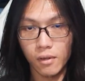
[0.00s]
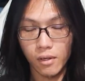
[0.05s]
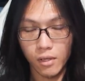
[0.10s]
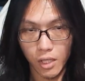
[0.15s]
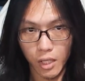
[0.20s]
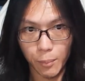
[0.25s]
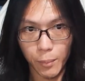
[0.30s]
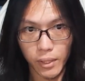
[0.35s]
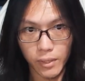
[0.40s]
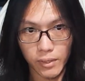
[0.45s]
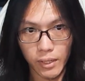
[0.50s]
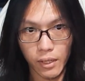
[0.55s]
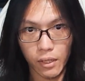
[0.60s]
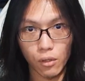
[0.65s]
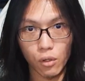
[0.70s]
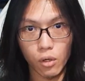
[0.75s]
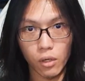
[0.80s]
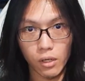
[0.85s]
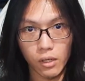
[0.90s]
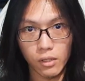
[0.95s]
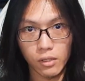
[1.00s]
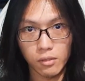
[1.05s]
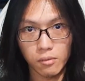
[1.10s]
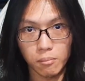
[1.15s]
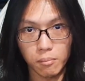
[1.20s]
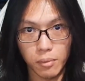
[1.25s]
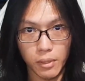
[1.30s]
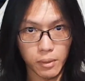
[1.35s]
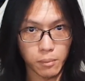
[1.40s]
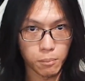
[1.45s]
it might take longer,
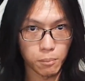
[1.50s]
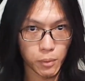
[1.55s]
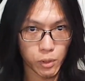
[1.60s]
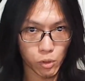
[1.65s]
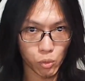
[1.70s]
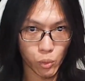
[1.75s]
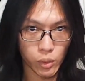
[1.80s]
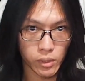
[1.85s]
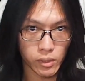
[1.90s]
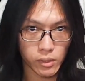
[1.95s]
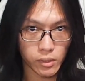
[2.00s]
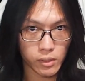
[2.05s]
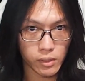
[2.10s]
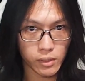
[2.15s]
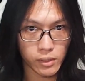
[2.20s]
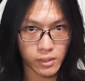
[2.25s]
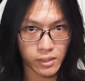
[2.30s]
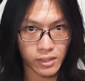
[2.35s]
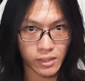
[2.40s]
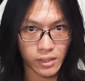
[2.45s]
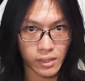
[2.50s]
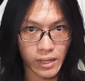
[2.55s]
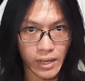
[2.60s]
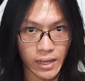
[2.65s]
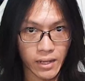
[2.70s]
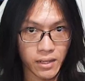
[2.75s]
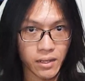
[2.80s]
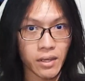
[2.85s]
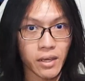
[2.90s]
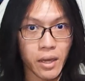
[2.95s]
but between
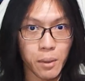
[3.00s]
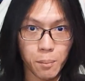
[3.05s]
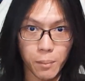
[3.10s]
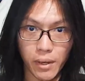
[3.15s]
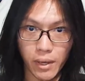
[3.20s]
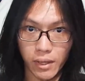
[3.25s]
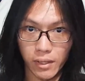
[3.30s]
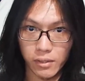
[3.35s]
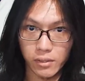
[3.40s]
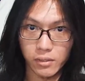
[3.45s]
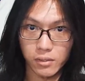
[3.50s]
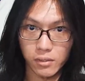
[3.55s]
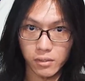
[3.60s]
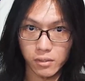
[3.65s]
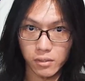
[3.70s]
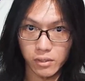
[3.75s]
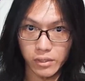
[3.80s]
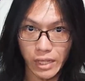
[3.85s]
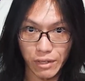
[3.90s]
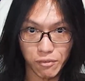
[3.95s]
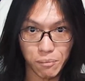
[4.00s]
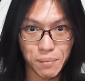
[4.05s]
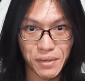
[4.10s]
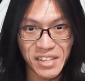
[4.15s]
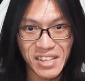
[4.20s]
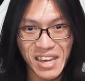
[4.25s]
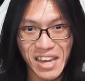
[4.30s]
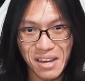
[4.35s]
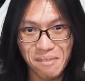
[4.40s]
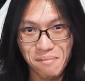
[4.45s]
10 a.m. and 7
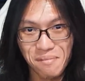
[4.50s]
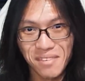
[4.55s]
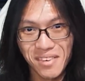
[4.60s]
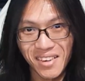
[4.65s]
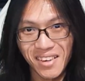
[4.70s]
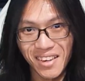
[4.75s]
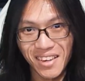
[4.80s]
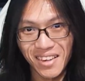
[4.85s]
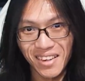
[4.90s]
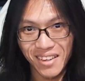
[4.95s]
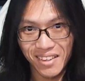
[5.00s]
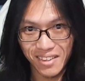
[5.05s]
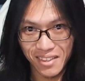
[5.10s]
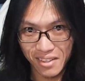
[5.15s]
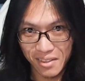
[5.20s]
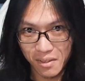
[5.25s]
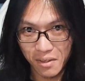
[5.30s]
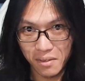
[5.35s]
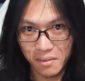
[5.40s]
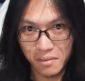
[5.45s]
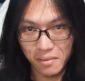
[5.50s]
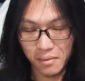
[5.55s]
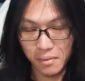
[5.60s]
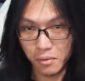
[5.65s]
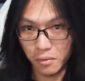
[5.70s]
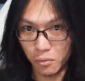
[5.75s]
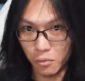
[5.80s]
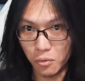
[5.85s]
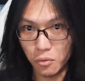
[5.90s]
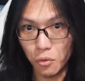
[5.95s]
p.m.
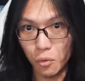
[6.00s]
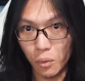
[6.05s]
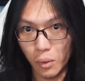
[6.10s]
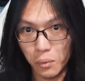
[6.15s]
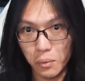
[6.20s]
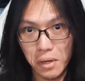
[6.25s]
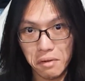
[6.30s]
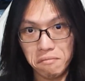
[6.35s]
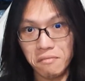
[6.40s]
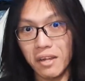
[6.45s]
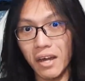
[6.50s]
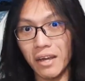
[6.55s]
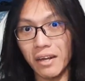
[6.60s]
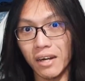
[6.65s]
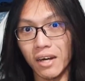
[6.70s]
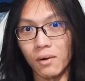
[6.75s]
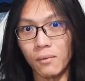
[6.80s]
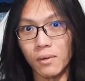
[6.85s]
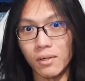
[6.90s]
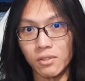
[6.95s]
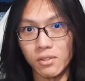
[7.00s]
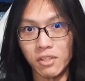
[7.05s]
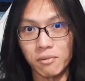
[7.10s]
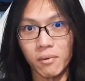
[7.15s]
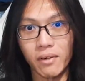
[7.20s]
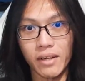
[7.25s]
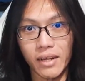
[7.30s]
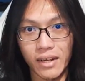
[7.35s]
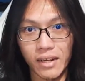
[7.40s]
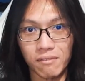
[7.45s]
You have 9 hours. You have
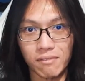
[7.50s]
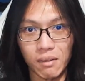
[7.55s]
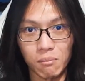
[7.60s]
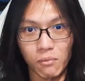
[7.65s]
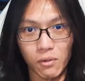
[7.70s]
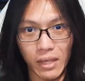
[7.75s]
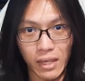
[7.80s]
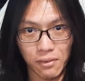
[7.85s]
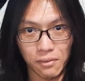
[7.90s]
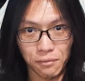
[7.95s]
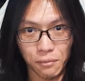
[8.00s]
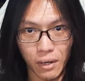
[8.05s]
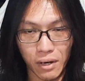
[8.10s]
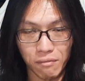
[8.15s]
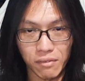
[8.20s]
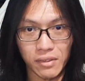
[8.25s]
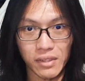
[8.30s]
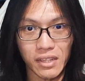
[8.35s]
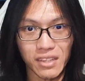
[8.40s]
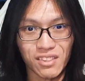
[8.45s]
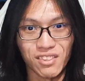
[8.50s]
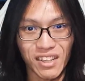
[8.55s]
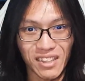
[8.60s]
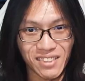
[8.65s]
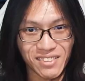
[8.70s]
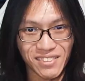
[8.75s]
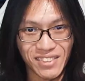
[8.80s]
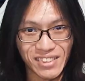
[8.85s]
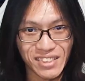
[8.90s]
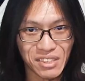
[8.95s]
more than enough time to get through everything.
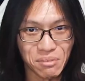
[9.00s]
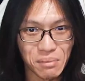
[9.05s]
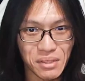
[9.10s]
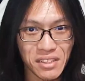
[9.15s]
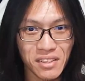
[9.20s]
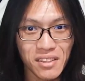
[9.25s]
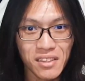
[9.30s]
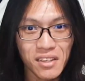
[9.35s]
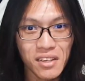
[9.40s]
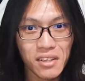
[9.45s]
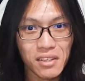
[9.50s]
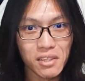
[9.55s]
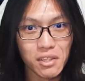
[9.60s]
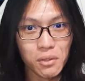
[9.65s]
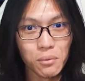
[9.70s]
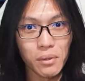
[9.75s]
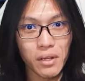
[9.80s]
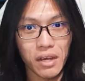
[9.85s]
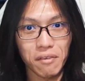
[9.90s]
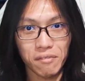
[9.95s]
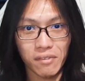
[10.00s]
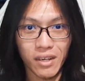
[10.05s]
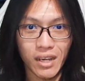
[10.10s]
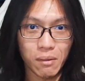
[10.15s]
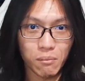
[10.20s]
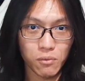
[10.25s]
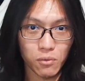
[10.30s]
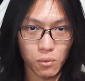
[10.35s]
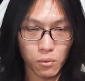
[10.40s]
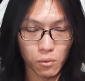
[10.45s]
Trust me. You would have
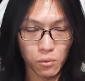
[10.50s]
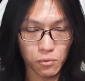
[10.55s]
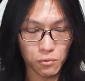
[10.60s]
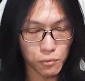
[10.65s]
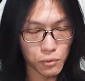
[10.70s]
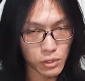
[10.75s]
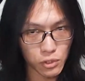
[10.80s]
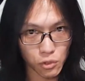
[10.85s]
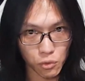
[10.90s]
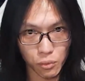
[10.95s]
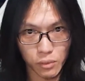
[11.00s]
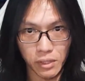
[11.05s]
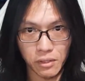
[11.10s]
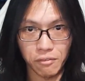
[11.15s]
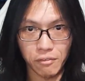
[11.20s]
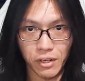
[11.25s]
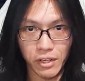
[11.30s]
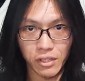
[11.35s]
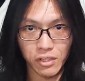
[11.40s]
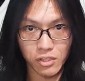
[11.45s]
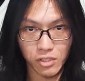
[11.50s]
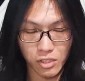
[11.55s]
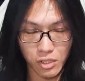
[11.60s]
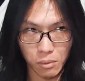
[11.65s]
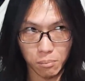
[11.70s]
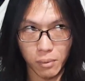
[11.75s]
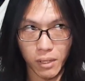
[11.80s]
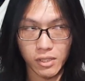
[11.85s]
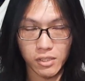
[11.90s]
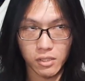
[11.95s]
time to go through the shooting range, the
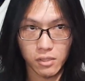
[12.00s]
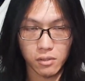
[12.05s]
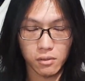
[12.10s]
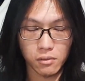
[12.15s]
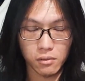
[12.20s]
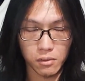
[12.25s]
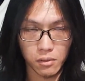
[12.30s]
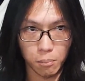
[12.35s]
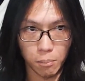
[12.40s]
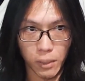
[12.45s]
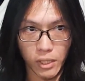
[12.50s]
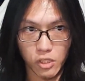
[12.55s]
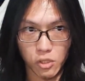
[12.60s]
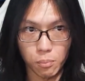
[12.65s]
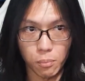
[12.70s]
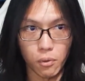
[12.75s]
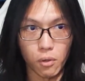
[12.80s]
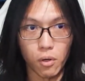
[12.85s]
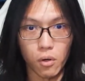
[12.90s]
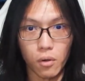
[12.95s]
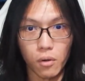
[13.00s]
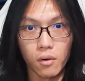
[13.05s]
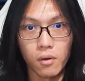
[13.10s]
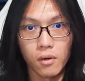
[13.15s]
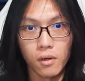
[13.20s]
baseball,